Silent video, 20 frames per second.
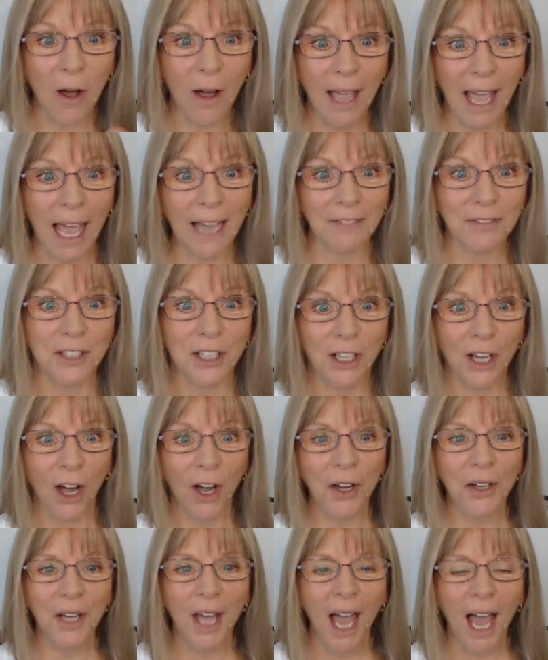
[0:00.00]
I have to
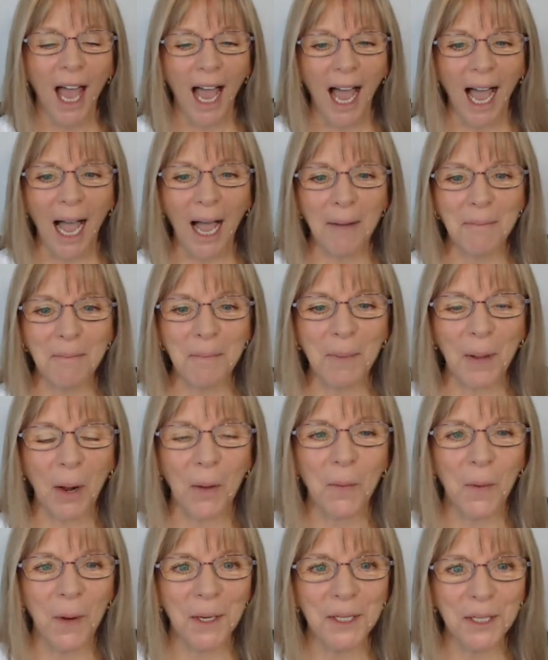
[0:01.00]
go, but I
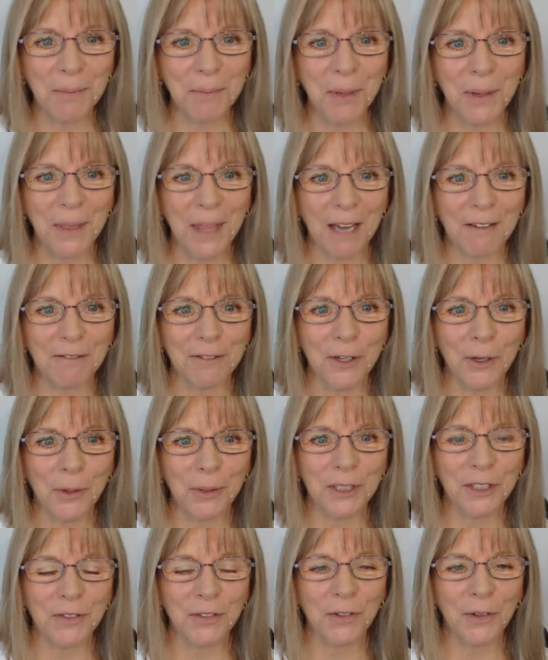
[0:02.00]
wanted to put that
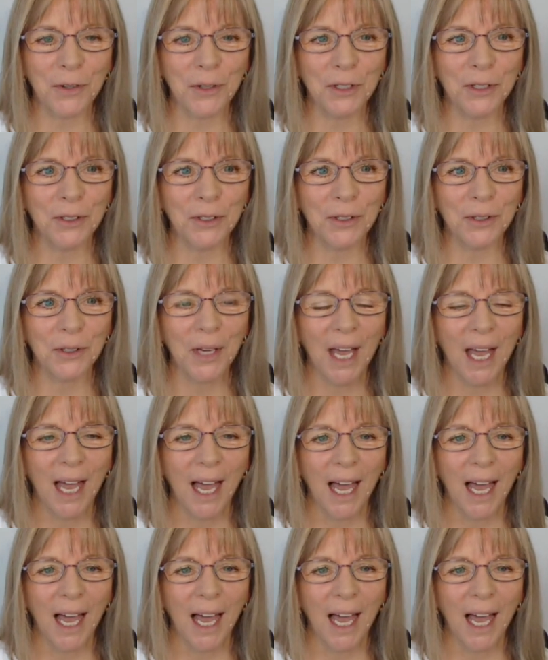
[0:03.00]
forward for you